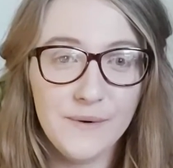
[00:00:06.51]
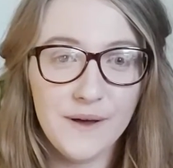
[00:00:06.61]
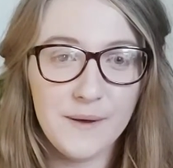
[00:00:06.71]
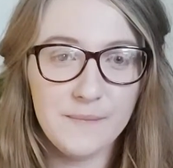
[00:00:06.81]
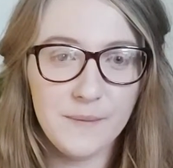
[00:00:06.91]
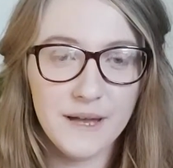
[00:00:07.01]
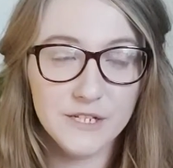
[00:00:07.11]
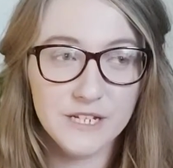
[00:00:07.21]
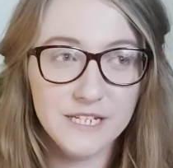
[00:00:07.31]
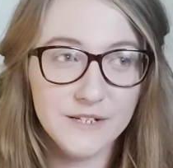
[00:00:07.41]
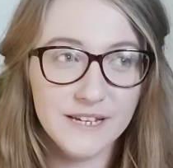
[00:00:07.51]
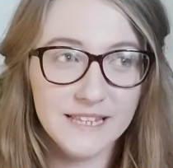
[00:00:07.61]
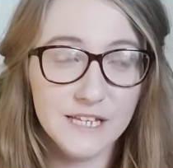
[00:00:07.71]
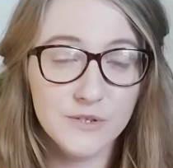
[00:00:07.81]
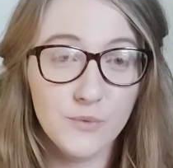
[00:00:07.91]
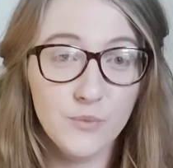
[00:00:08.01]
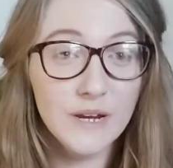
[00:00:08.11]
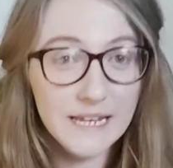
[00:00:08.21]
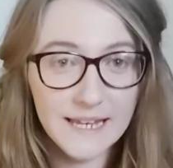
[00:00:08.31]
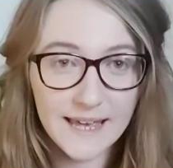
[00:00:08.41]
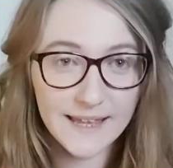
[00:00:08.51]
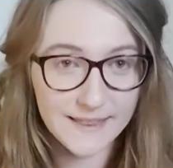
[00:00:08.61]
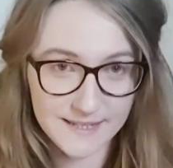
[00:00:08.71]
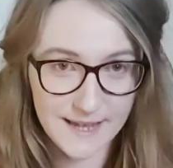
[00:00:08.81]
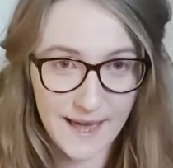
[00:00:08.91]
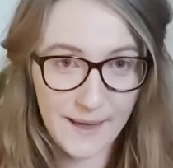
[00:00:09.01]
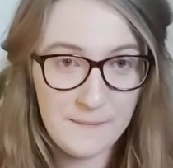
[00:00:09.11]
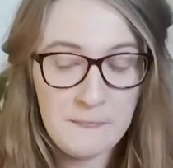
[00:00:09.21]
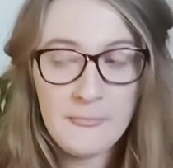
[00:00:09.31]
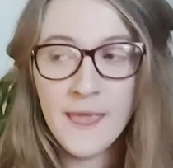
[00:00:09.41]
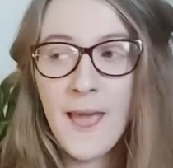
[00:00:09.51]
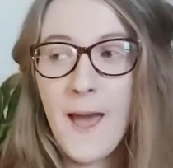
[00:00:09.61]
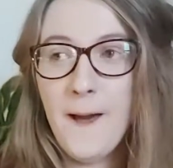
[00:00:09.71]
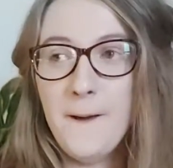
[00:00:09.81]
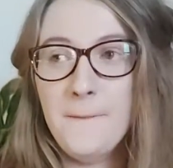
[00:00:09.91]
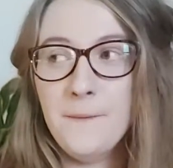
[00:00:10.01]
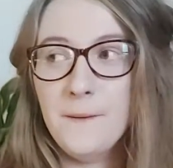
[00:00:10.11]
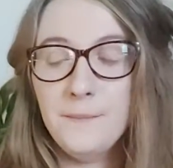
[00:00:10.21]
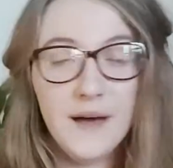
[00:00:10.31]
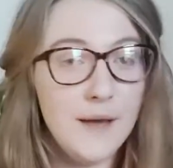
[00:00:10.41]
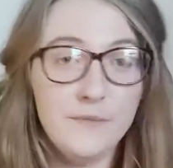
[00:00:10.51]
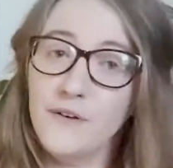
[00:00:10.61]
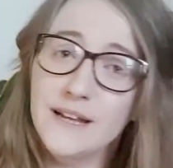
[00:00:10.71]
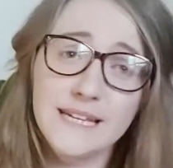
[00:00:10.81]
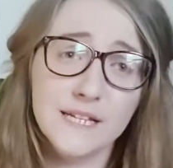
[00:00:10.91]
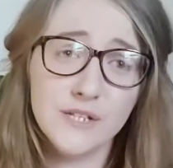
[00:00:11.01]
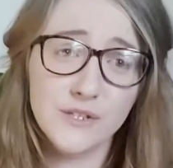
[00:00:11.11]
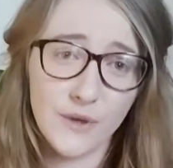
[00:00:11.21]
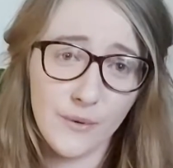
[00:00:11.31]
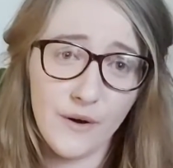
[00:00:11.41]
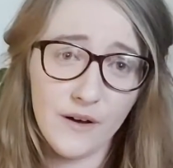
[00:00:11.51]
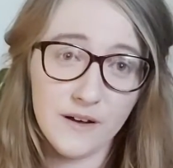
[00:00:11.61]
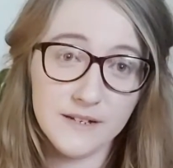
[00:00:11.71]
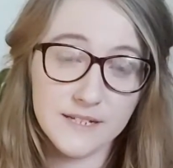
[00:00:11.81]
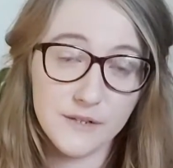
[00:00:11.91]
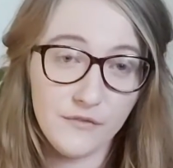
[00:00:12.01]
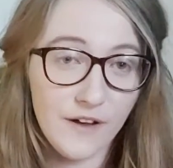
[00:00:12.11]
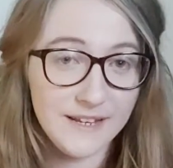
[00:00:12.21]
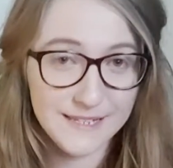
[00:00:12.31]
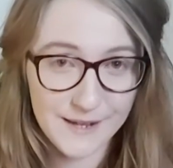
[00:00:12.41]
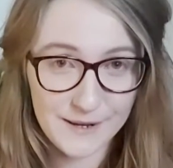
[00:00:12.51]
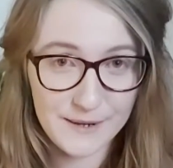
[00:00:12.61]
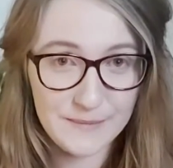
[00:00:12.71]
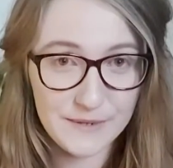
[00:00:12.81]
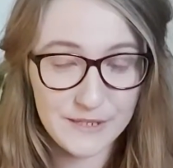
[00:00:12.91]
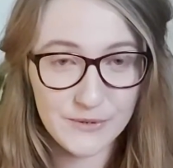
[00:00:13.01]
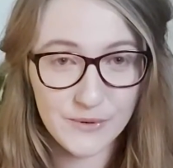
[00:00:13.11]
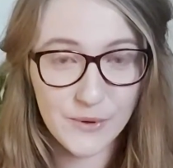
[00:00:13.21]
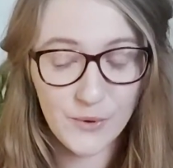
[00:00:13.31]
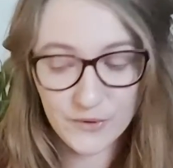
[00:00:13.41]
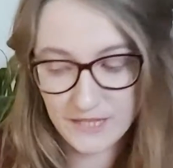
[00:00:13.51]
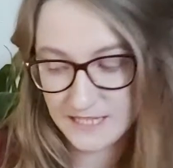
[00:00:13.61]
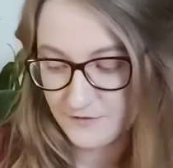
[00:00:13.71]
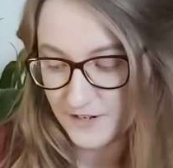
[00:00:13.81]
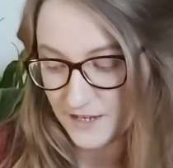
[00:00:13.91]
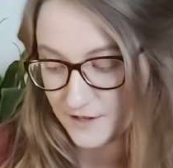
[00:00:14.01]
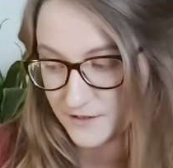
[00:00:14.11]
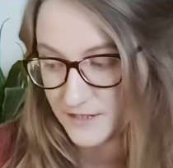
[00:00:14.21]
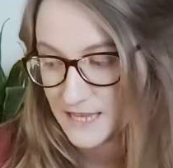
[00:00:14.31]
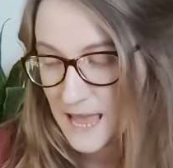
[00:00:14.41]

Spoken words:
I'm actually doing this really late in the day, but I'm finding it so hard to find time to record these videos,